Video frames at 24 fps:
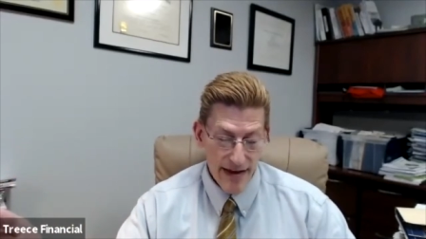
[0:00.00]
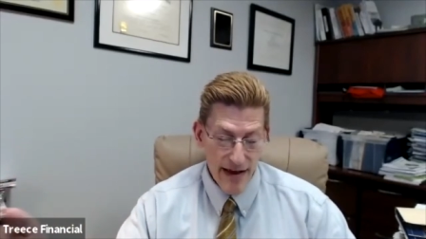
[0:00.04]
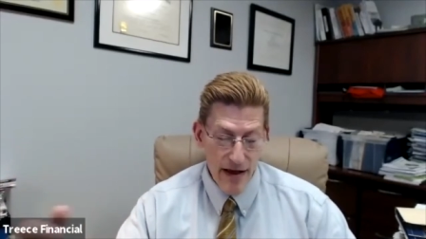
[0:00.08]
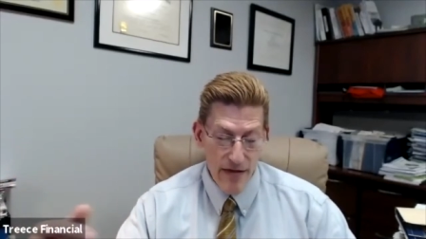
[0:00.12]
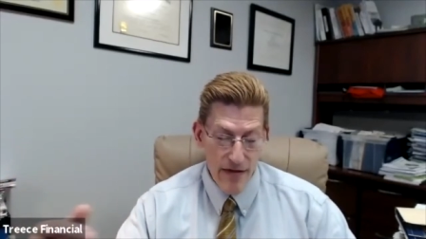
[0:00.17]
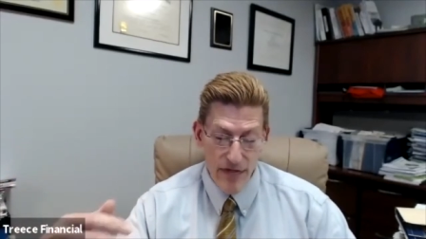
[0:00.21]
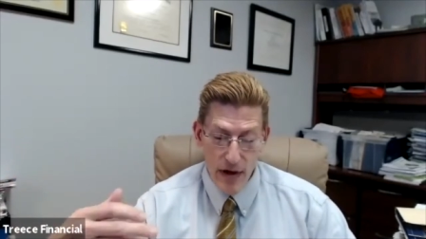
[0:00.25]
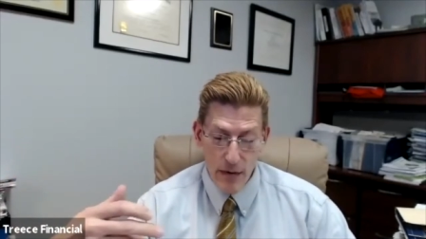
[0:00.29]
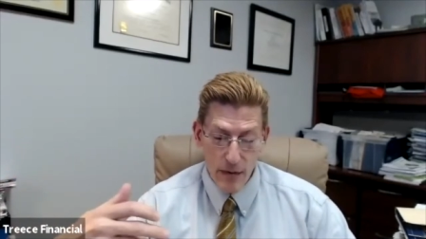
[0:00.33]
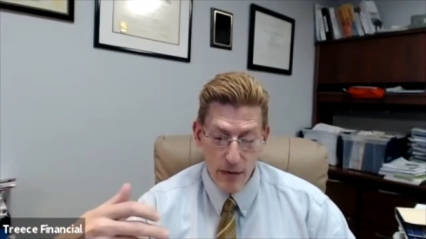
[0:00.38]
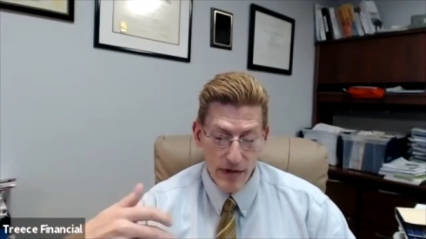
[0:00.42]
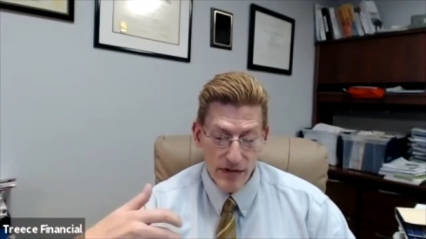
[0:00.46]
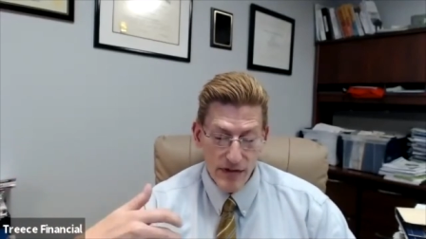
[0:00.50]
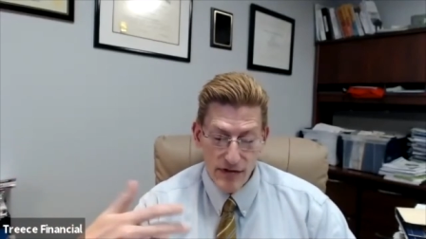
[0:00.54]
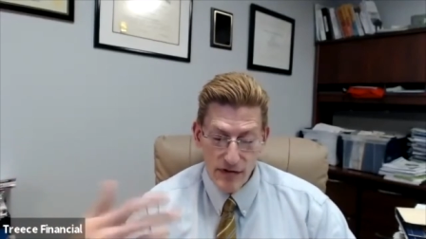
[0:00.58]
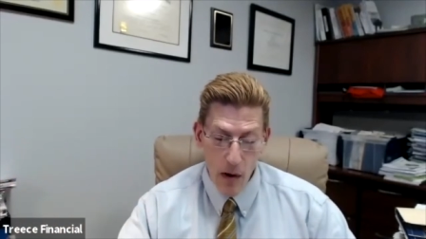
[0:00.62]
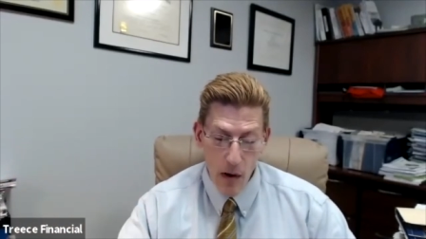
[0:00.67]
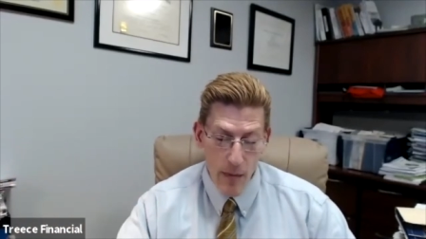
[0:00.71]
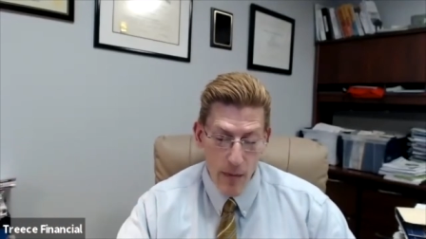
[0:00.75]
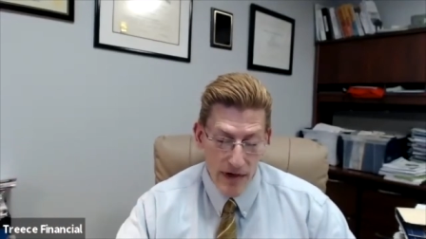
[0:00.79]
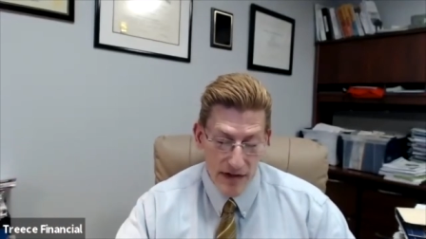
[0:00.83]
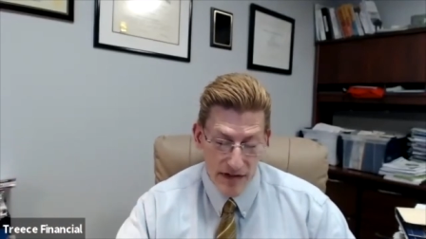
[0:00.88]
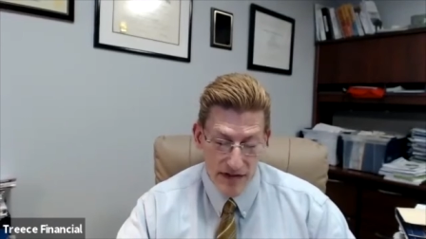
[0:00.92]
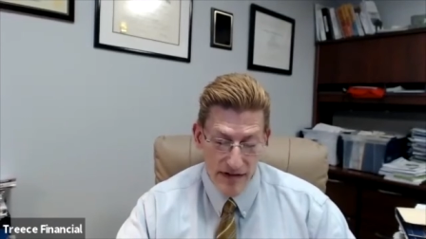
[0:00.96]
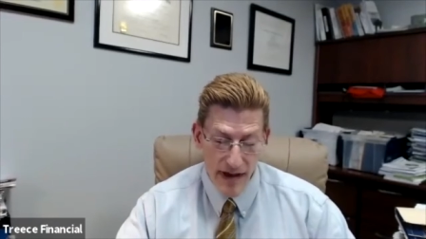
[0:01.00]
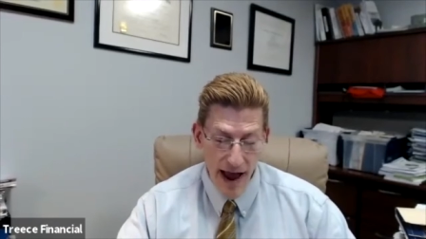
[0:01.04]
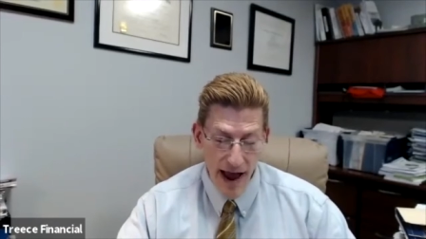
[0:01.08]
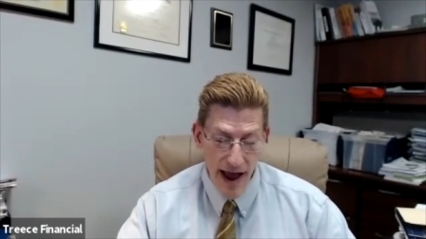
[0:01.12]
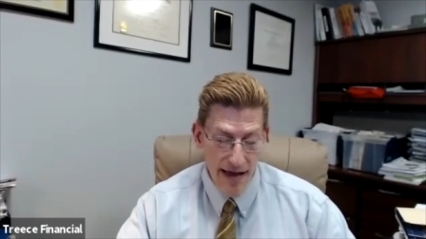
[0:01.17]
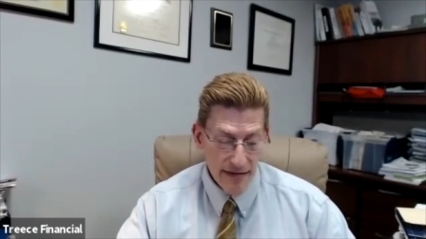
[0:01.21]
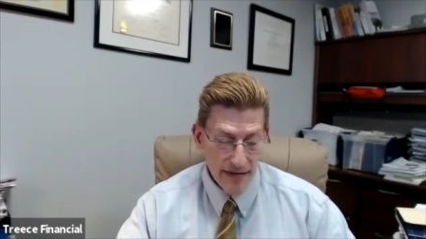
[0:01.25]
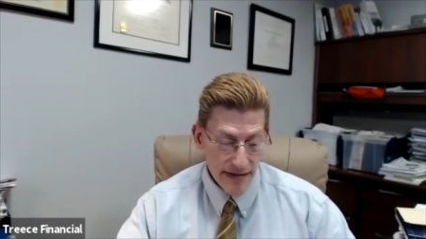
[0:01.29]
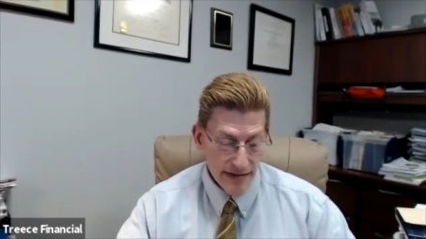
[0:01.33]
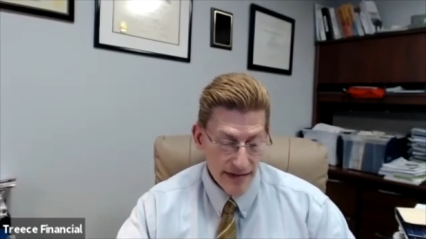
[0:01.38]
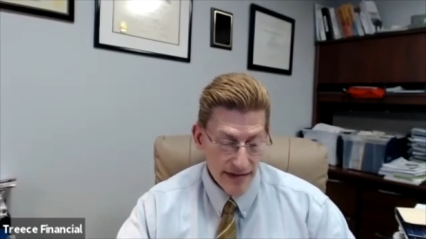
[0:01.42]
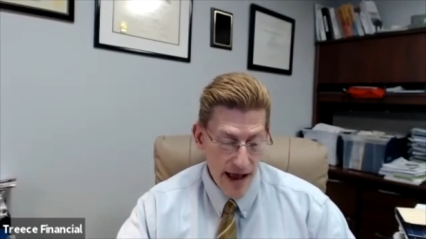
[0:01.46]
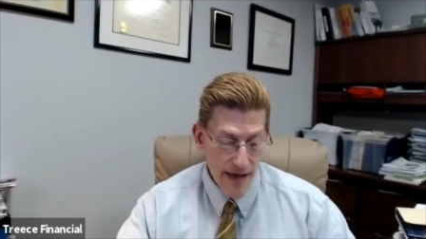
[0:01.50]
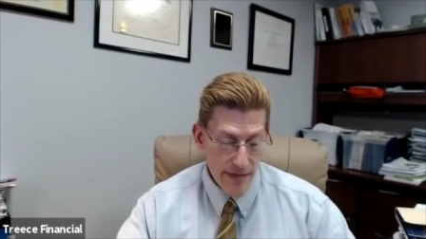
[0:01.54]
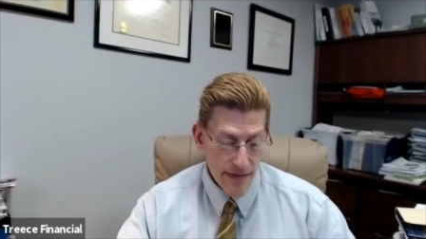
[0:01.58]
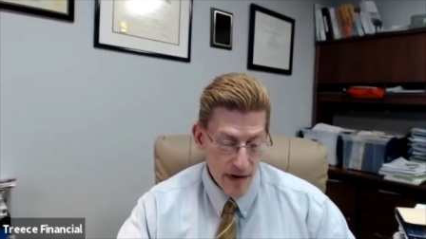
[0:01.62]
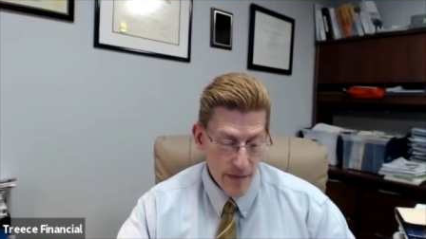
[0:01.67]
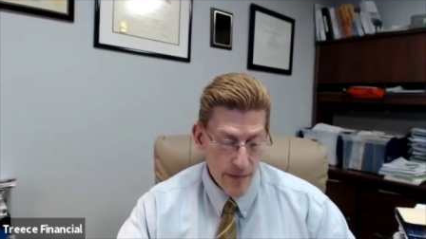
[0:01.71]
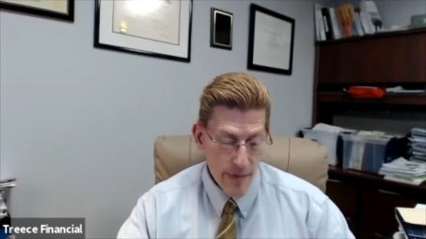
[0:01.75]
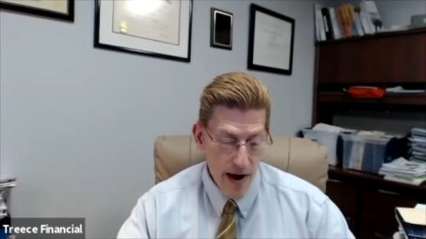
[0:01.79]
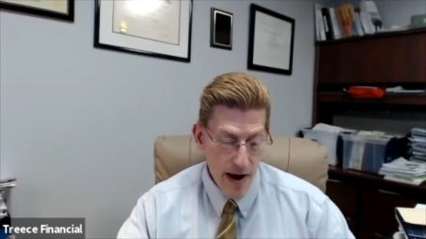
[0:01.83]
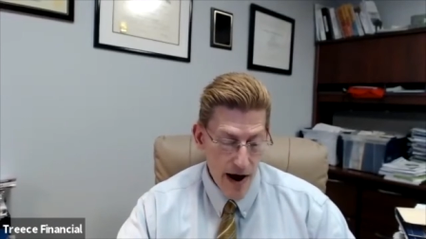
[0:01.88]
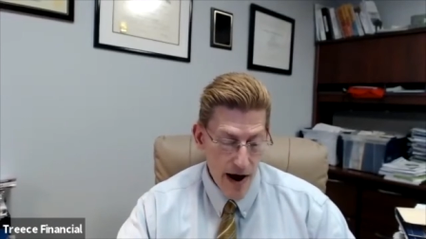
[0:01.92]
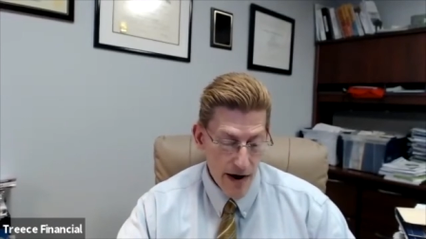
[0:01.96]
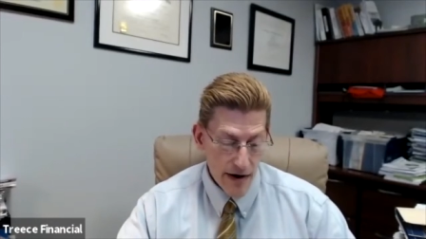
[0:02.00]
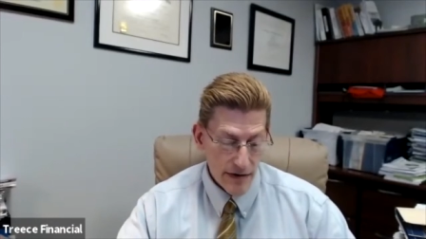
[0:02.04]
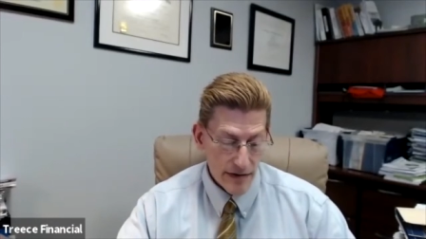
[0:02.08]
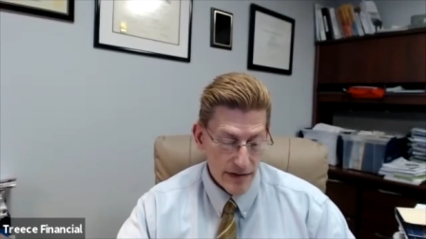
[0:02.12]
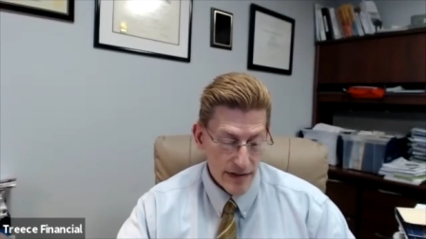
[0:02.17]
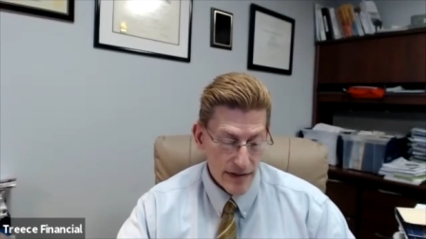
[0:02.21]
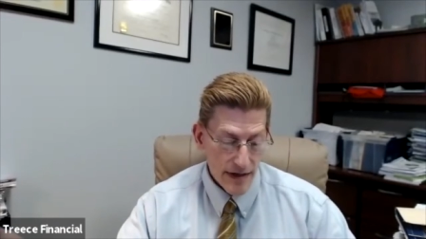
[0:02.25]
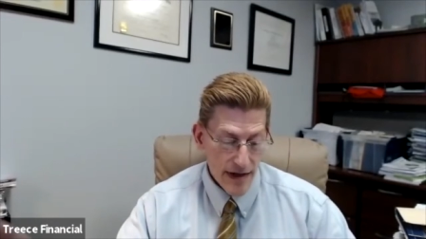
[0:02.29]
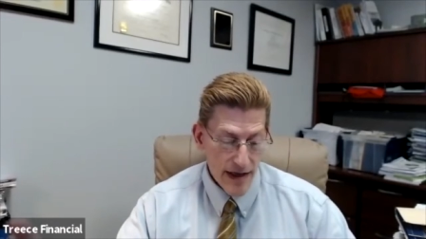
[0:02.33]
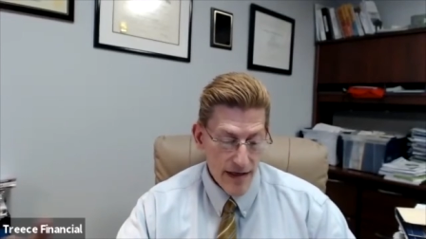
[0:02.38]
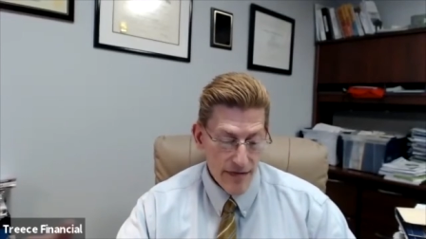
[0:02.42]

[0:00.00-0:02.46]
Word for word: There was so much silence on their part.